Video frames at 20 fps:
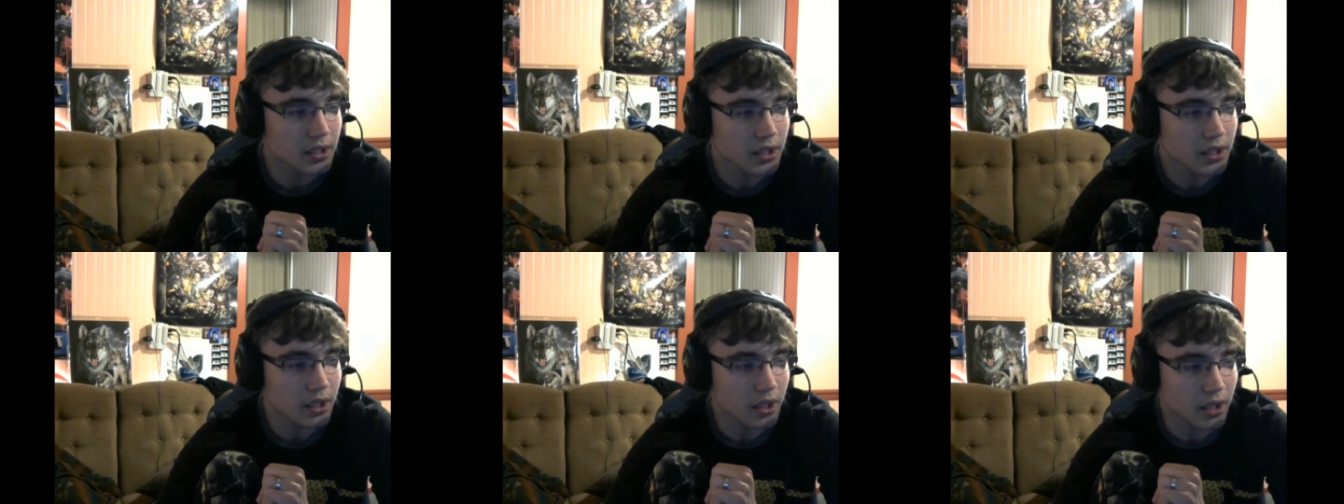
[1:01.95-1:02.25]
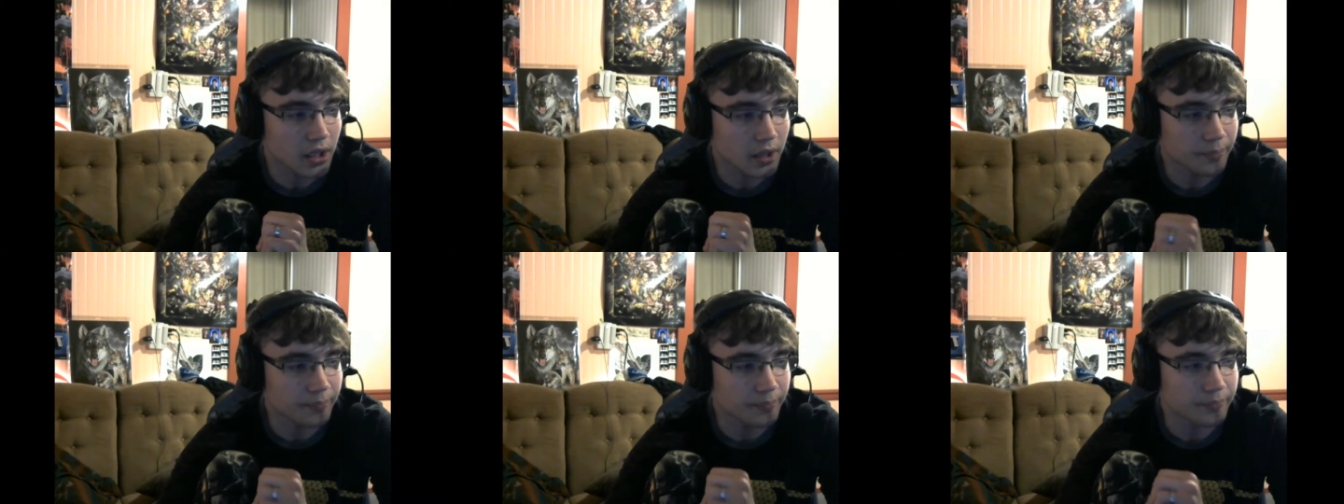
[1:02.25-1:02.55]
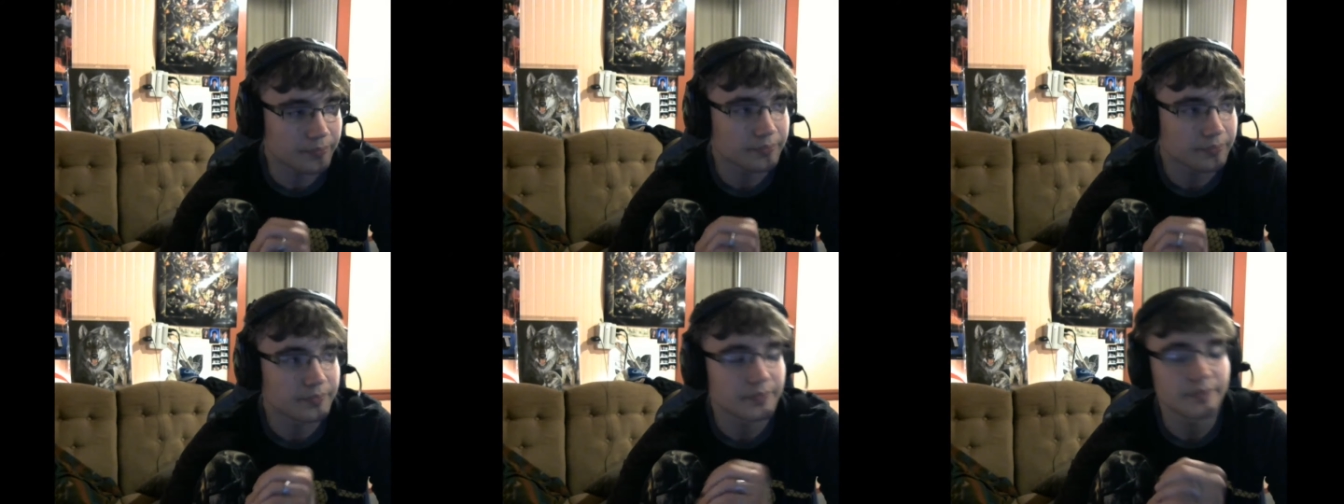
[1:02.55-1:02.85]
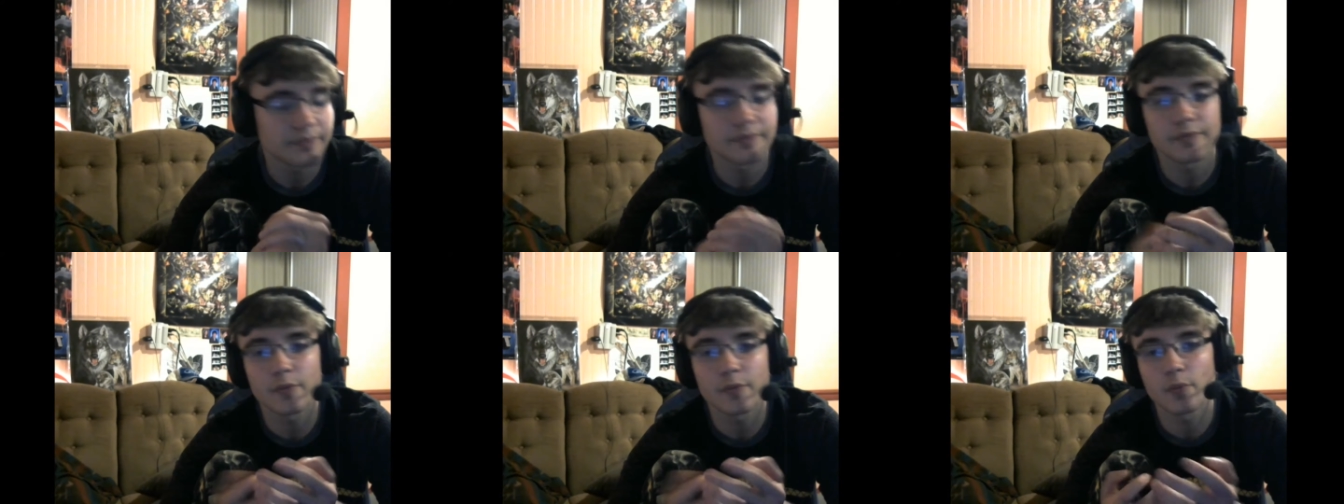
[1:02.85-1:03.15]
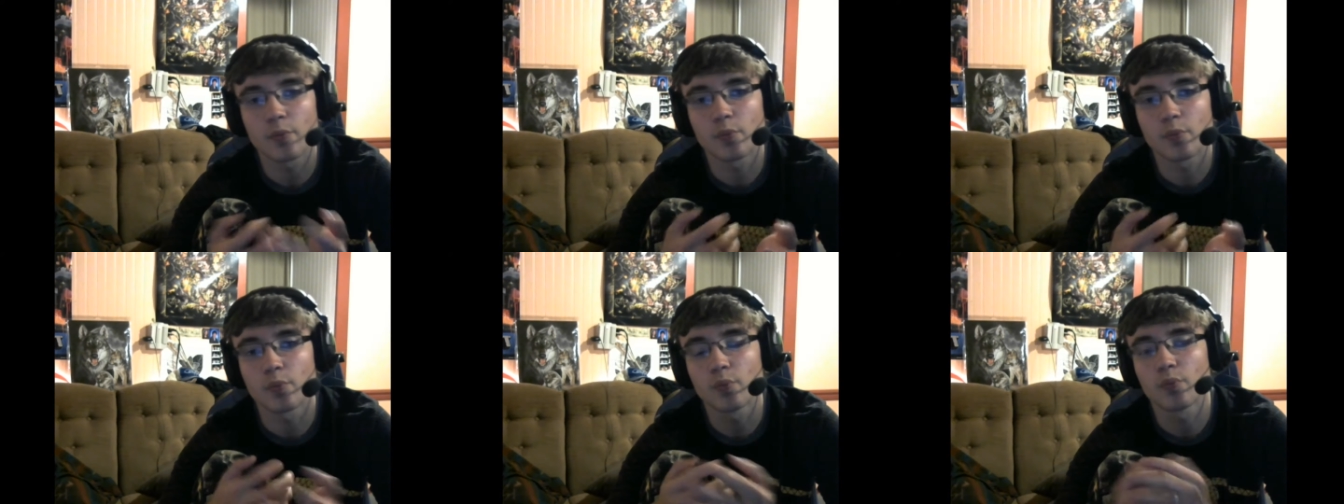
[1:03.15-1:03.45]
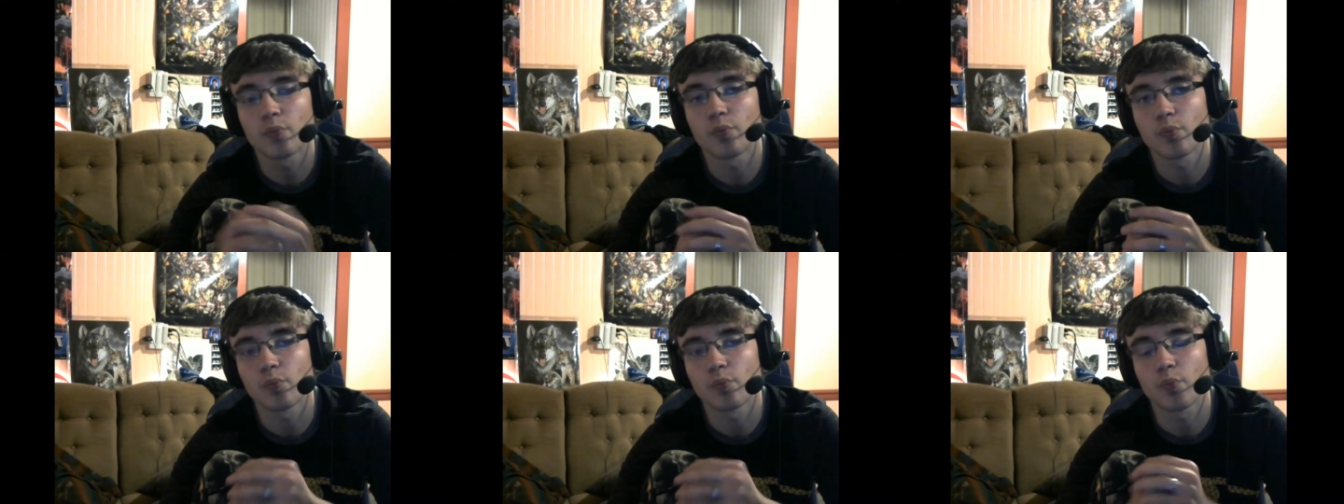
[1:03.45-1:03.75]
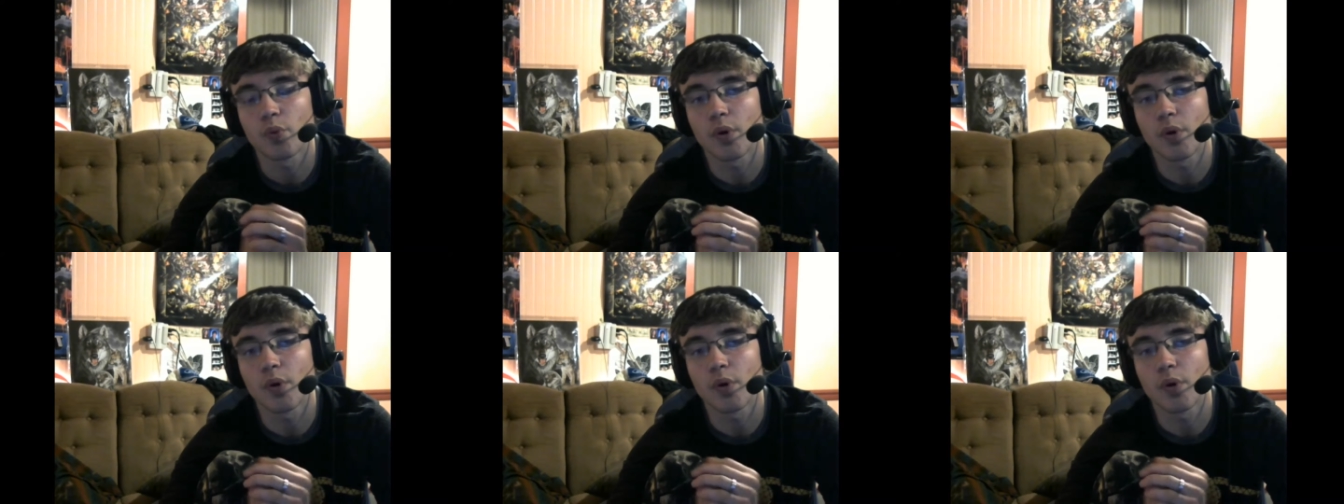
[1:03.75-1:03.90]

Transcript: um... what